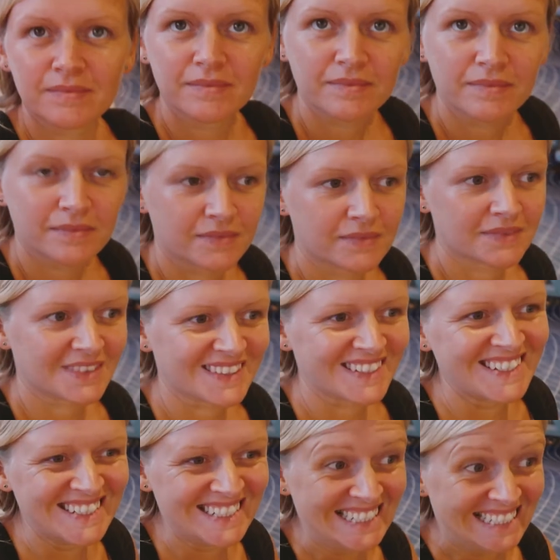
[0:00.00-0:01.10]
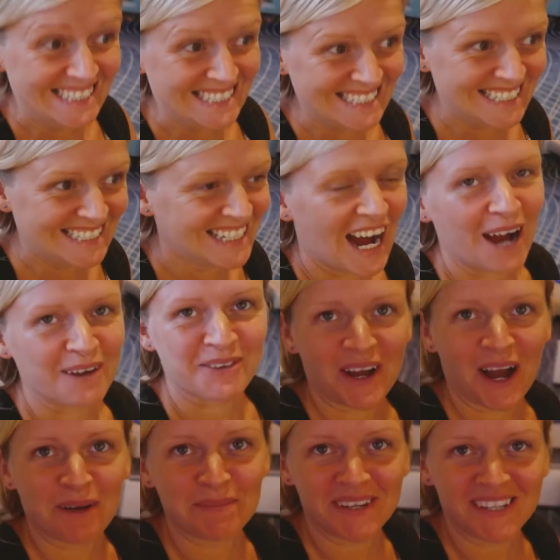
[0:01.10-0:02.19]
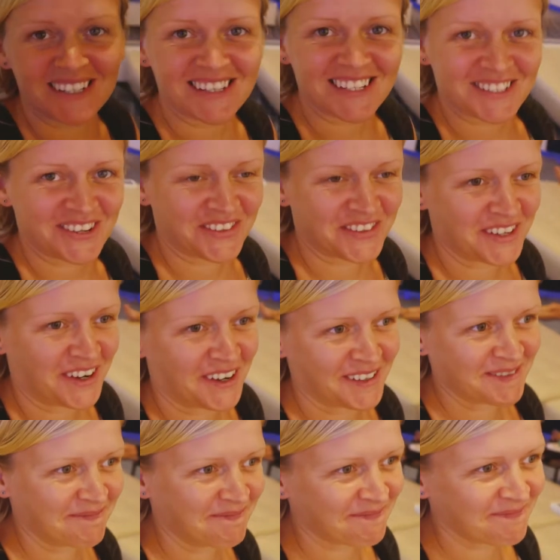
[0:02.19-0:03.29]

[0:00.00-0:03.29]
I'm very happy. There's nothing on.